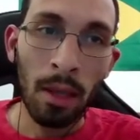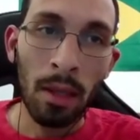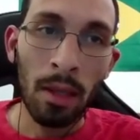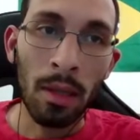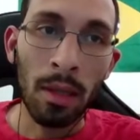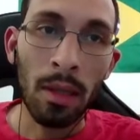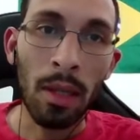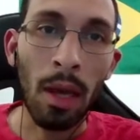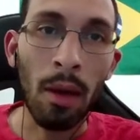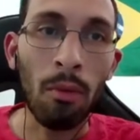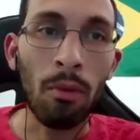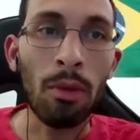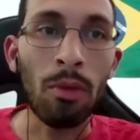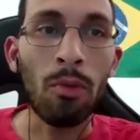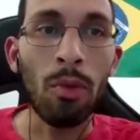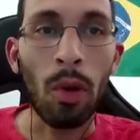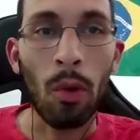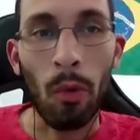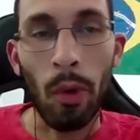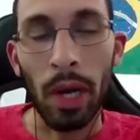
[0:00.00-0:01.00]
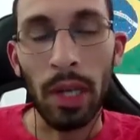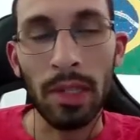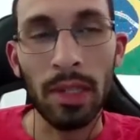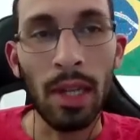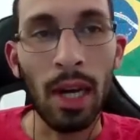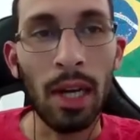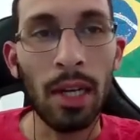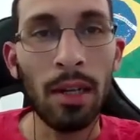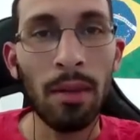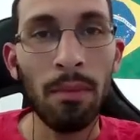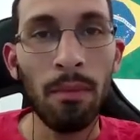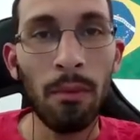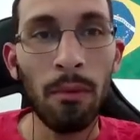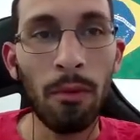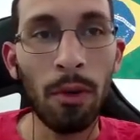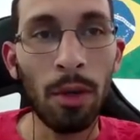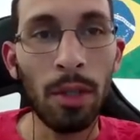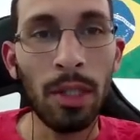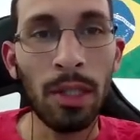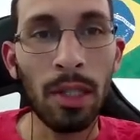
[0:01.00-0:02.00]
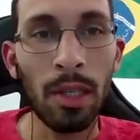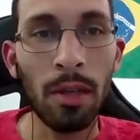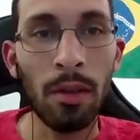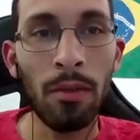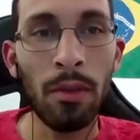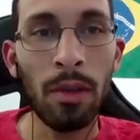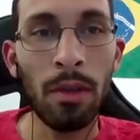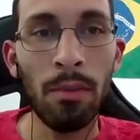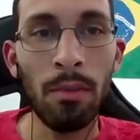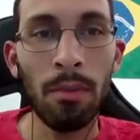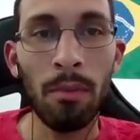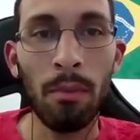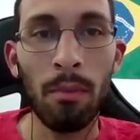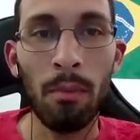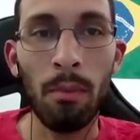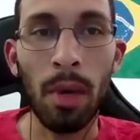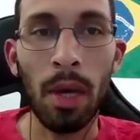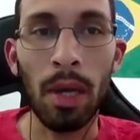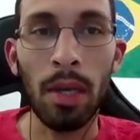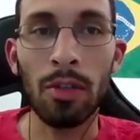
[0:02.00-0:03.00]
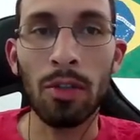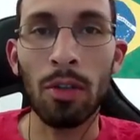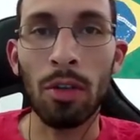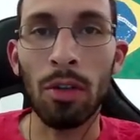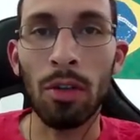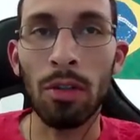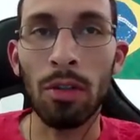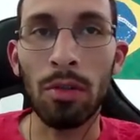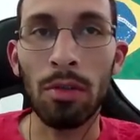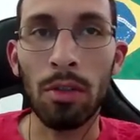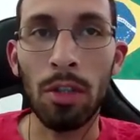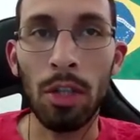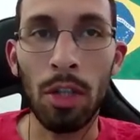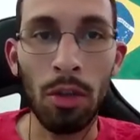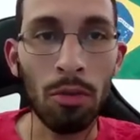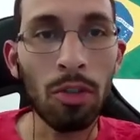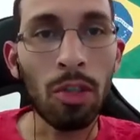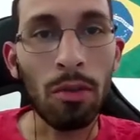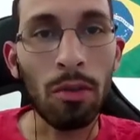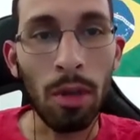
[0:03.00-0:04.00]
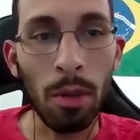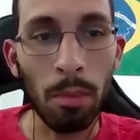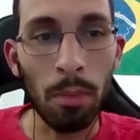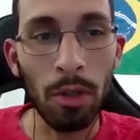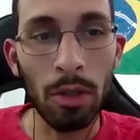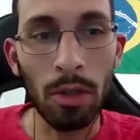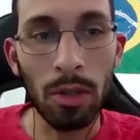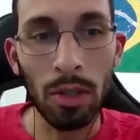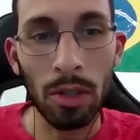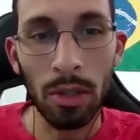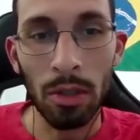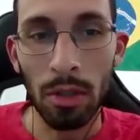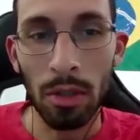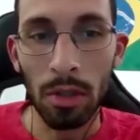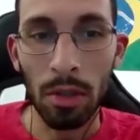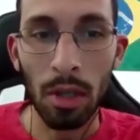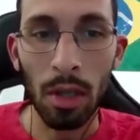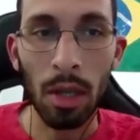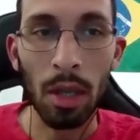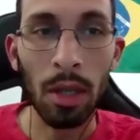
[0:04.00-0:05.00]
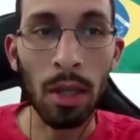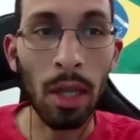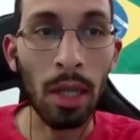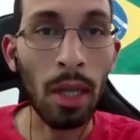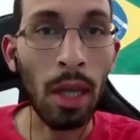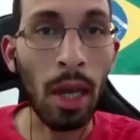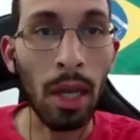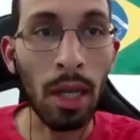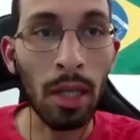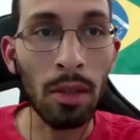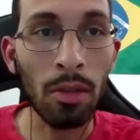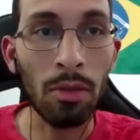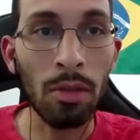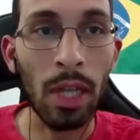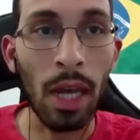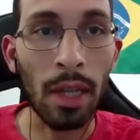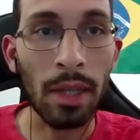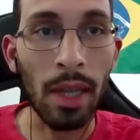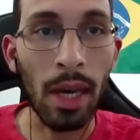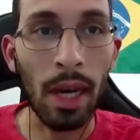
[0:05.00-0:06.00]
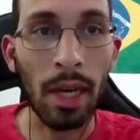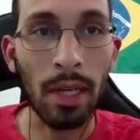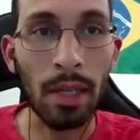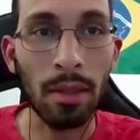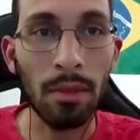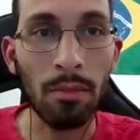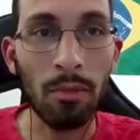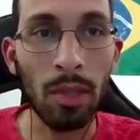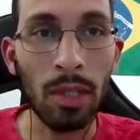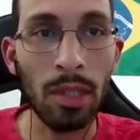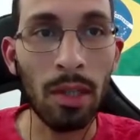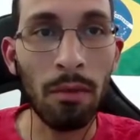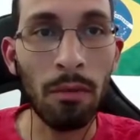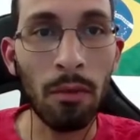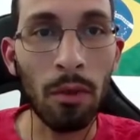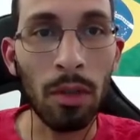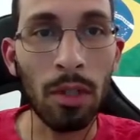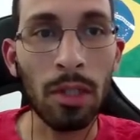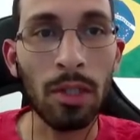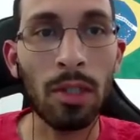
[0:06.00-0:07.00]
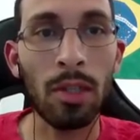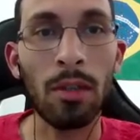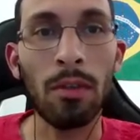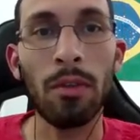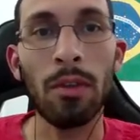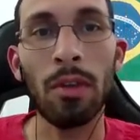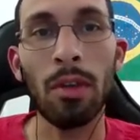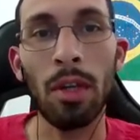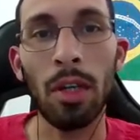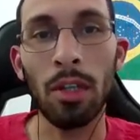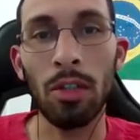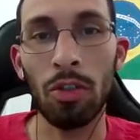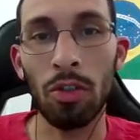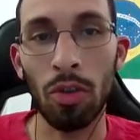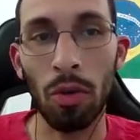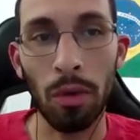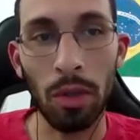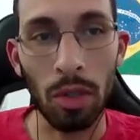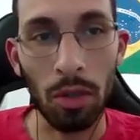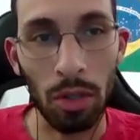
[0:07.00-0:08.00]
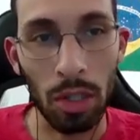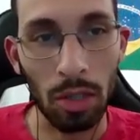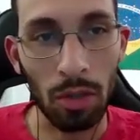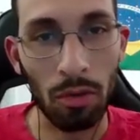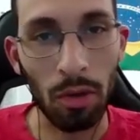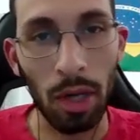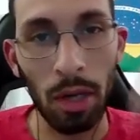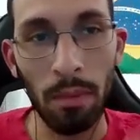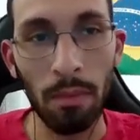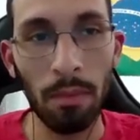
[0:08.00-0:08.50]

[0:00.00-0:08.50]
That would request data from the server based on user inputs, and then handle that data received from the server and show it on the screen.